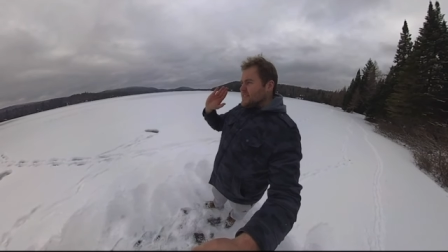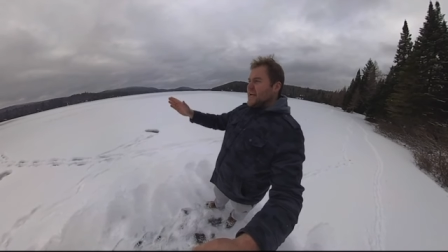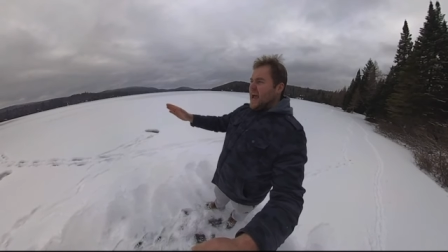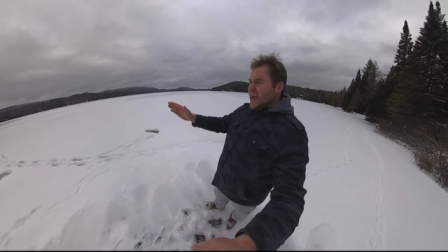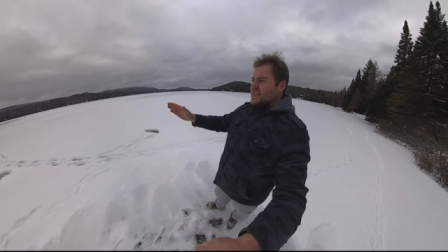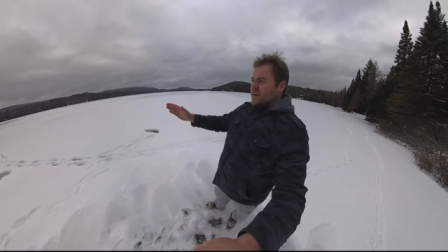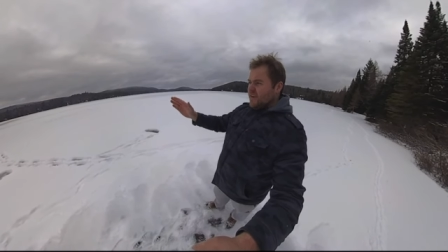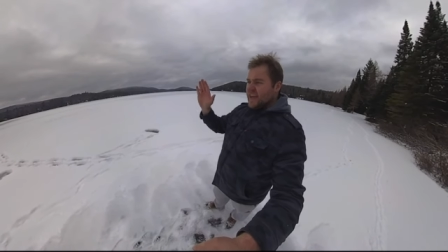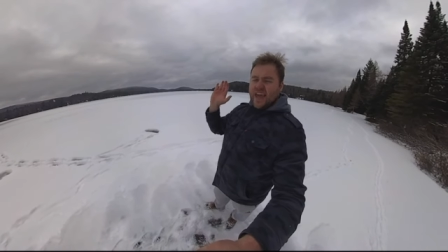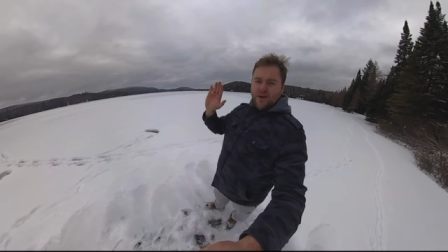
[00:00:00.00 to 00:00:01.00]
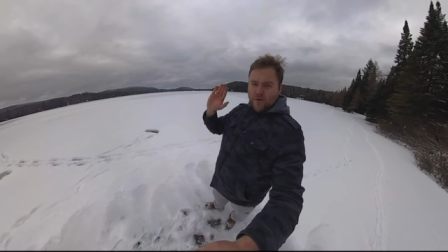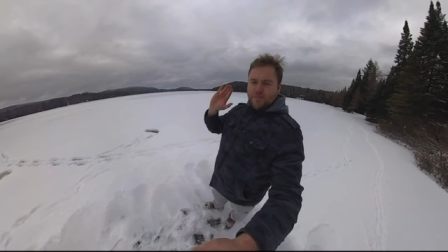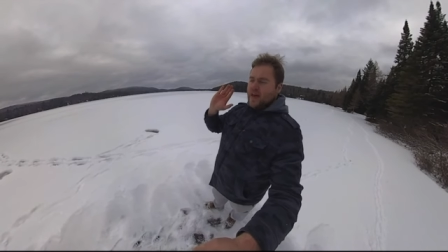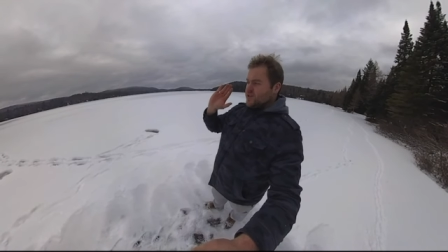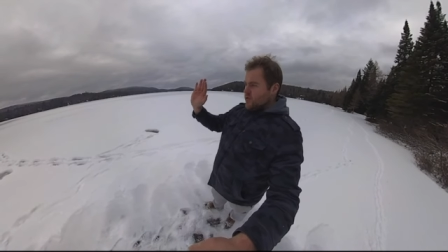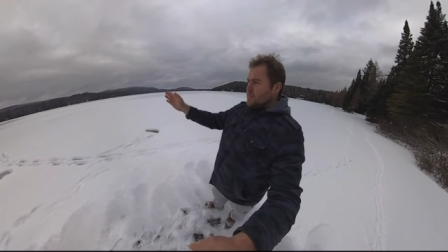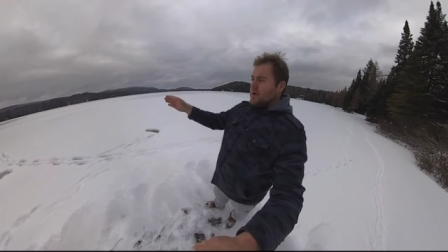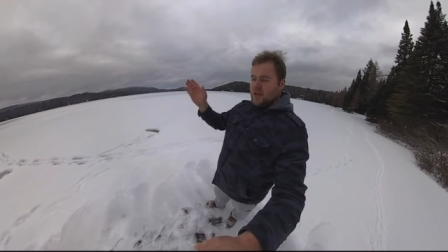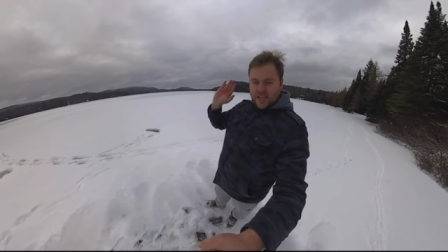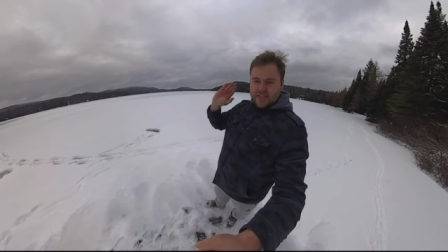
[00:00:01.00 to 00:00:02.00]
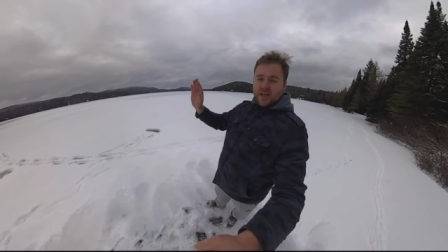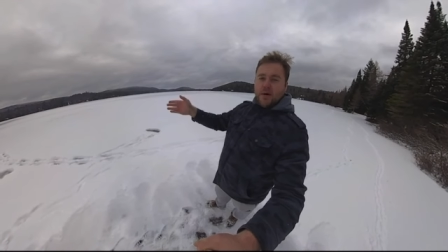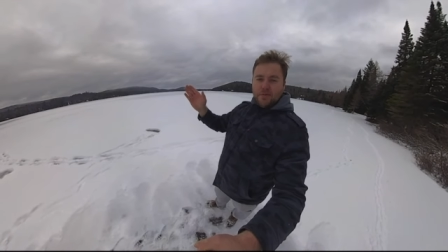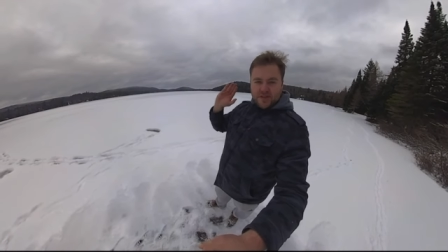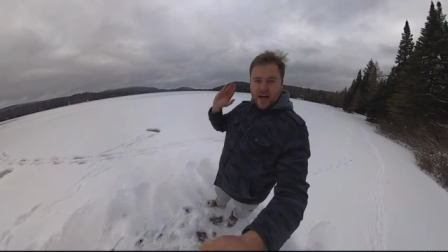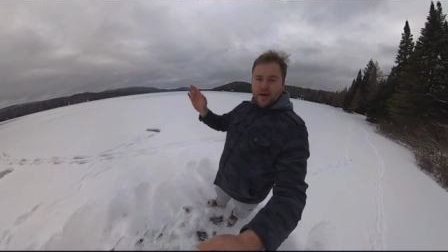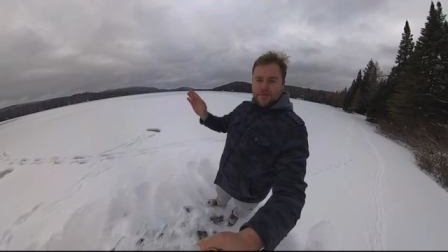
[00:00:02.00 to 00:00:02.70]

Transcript: I'll be danged if I can't rip that triple at least a couple